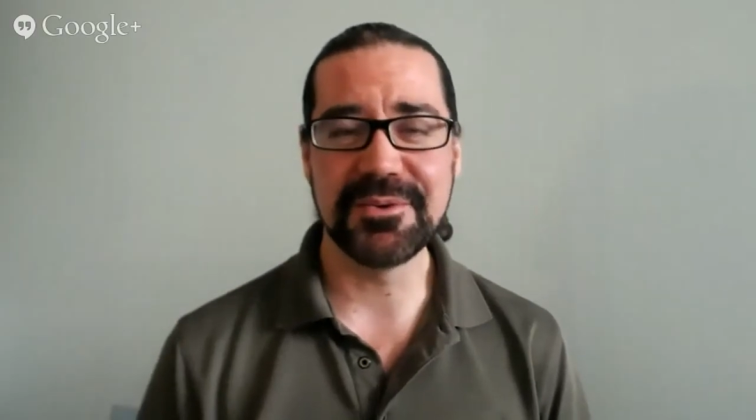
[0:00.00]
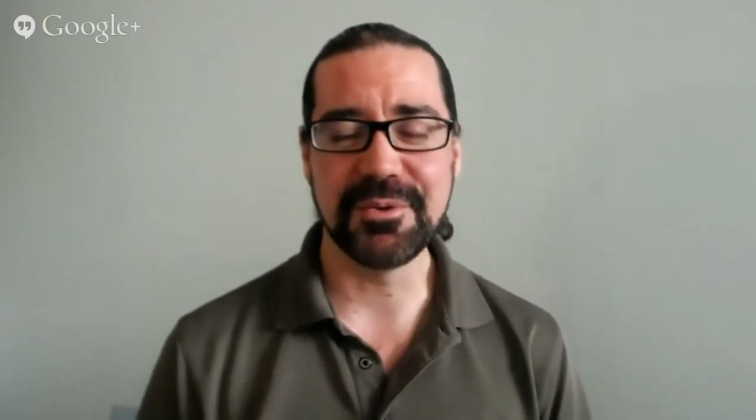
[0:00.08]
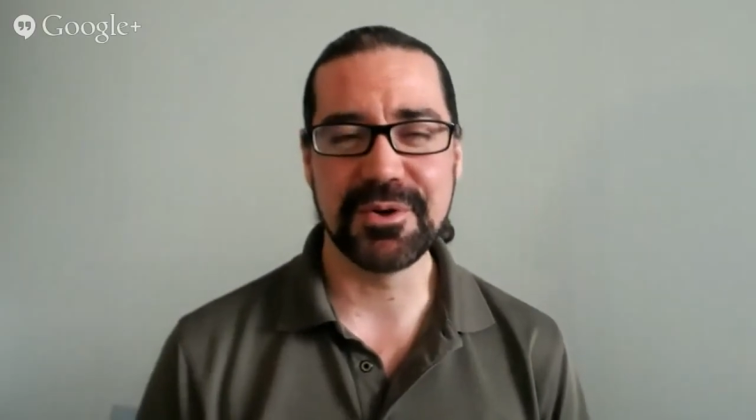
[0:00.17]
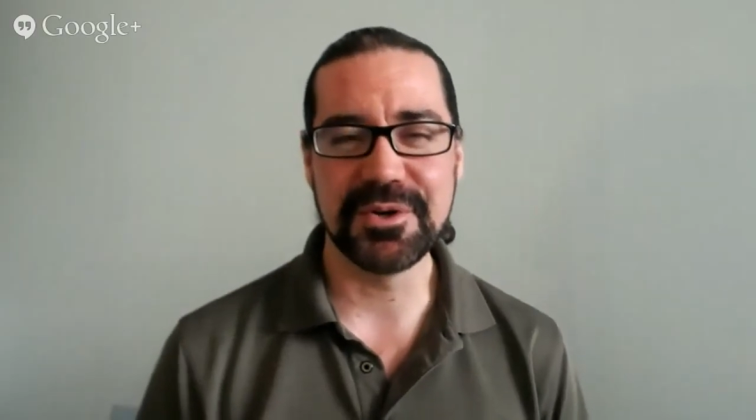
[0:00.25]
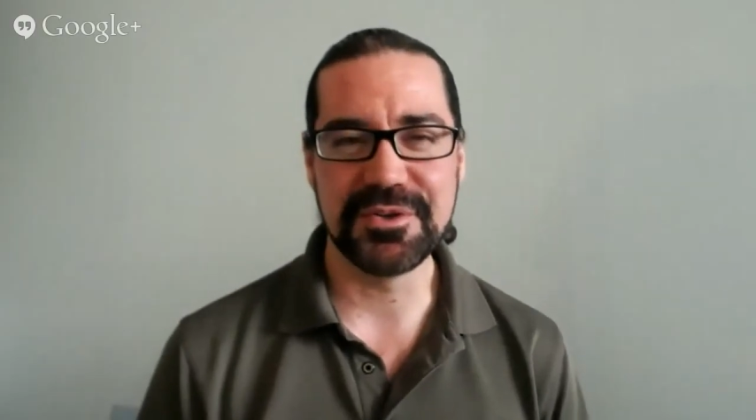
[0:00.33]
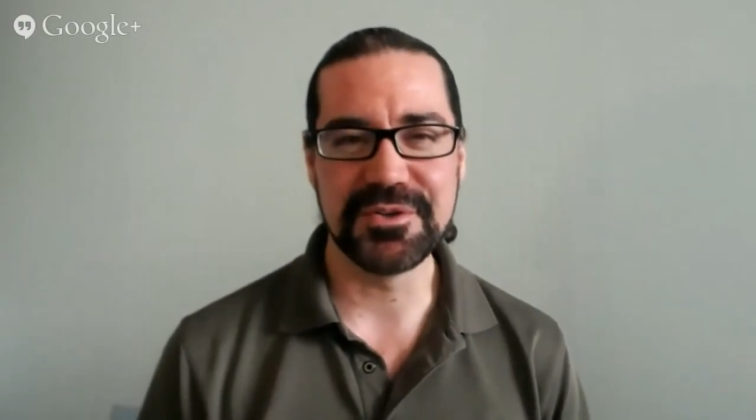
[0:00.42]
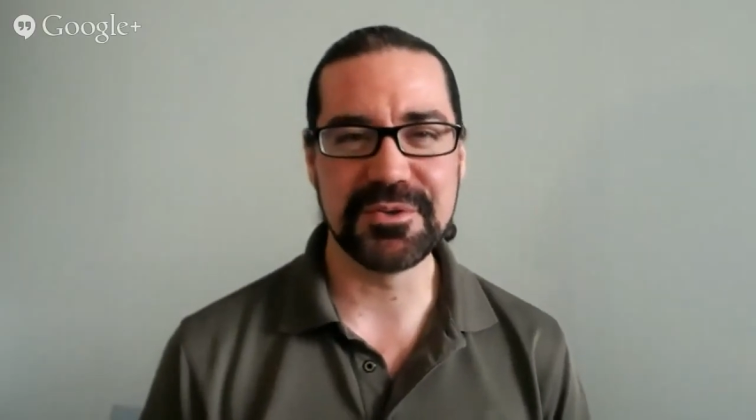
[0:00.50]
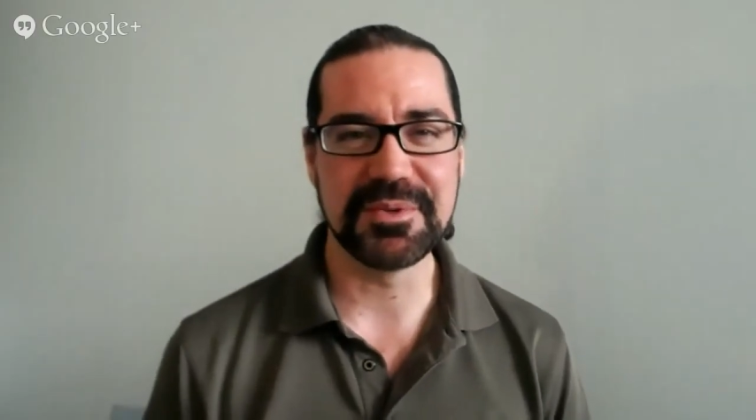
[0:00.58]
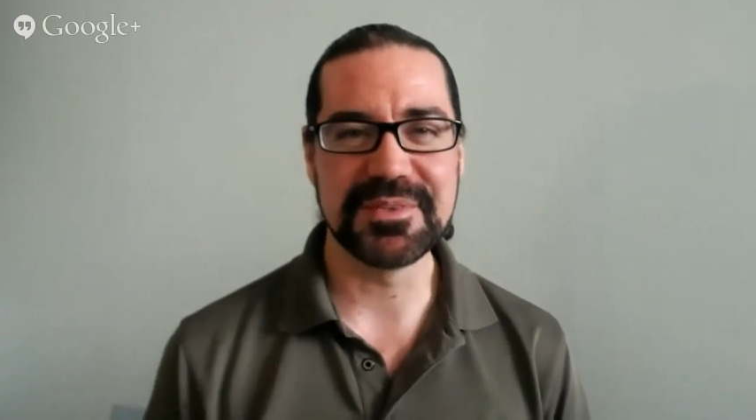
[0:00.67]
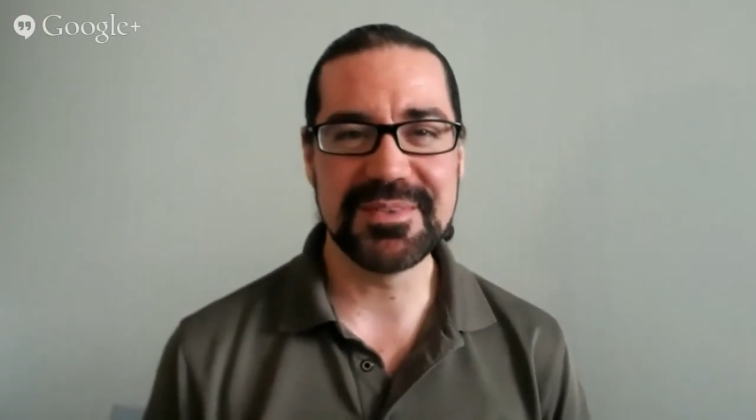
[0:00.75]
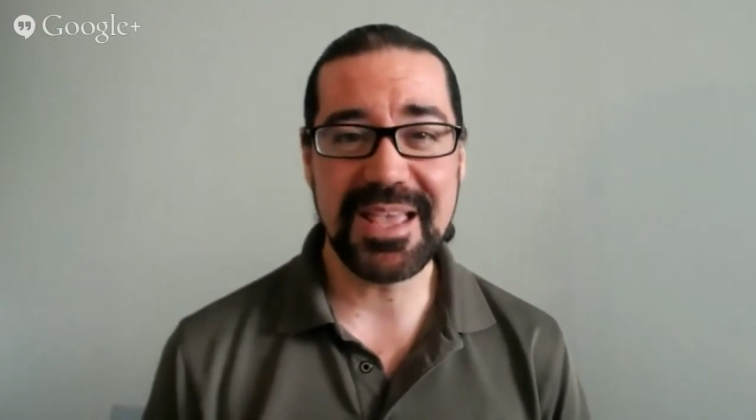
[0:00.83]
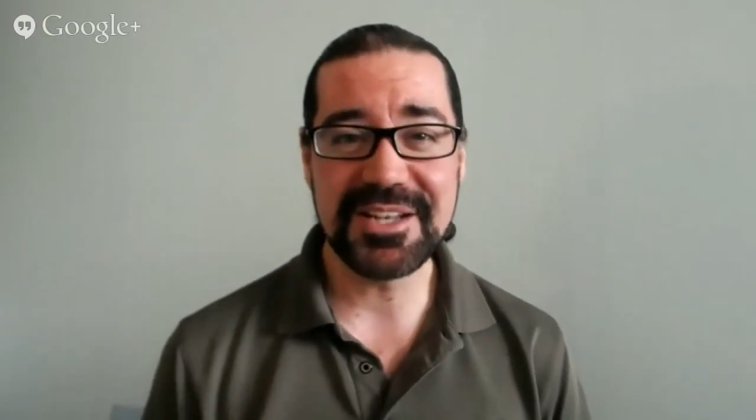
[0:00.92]
or union
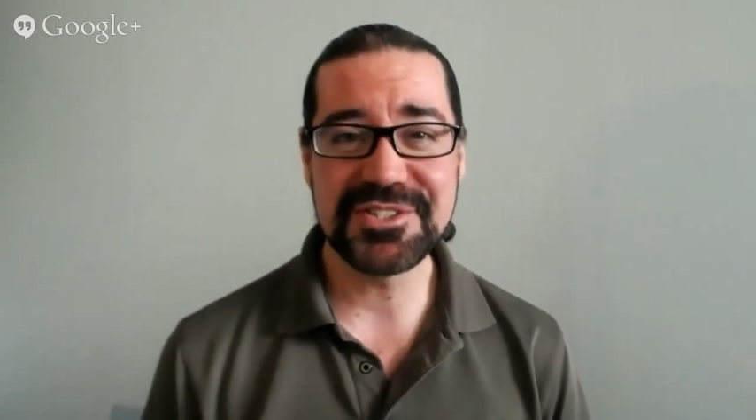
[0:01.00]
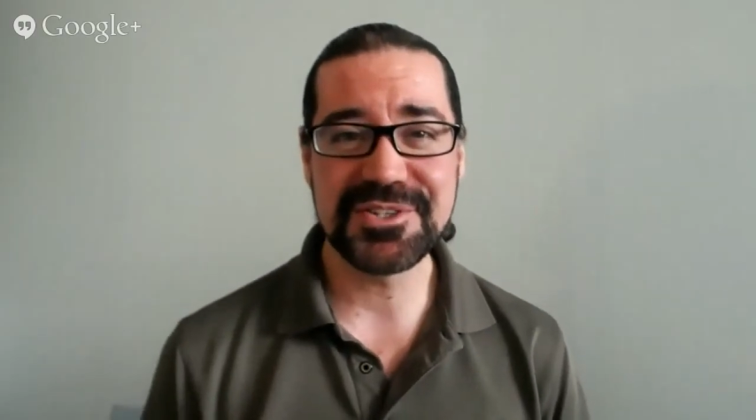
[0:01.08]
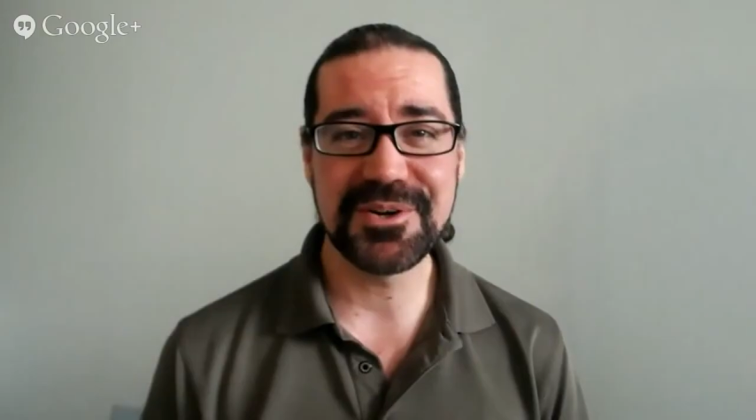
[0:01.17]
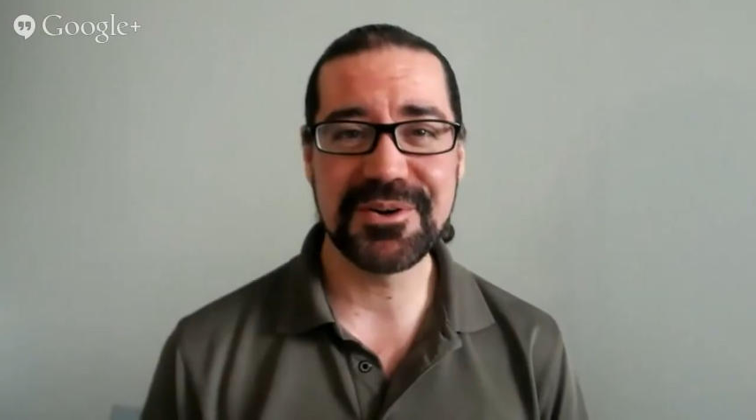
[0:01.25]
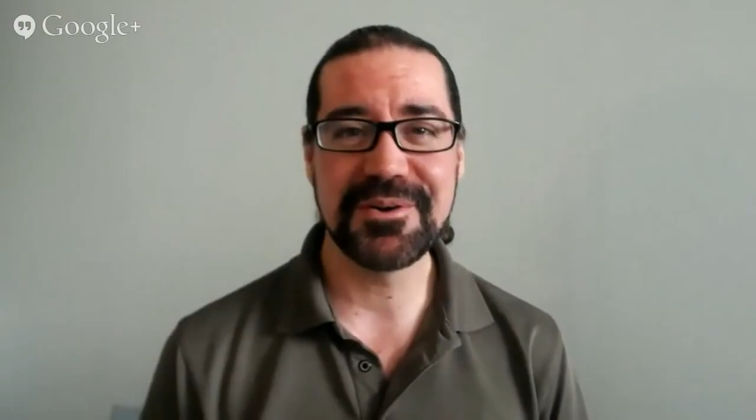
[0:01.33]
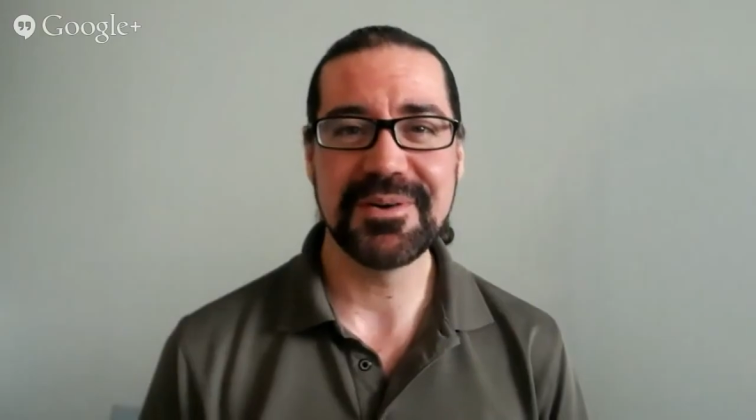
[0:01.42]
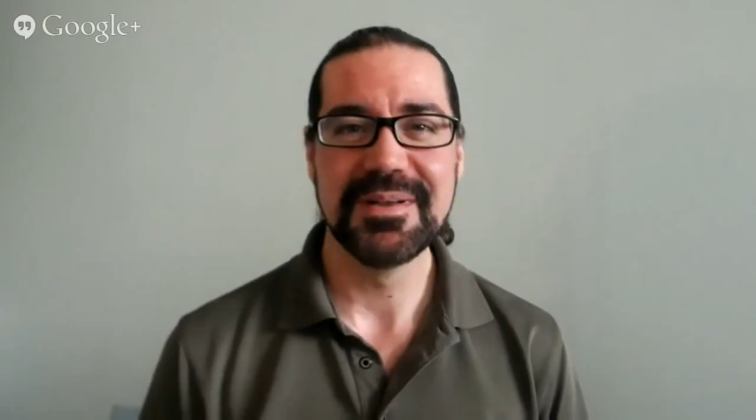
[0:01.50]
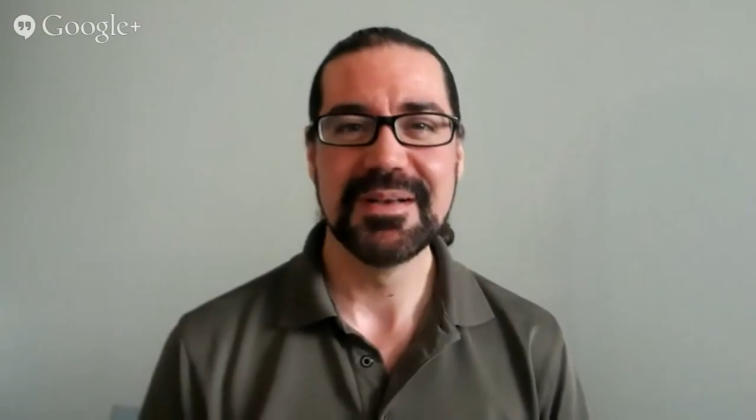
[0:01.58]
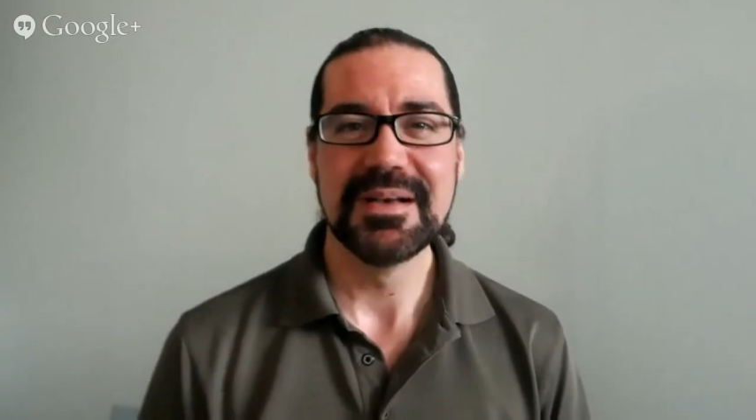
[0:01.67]
with nature,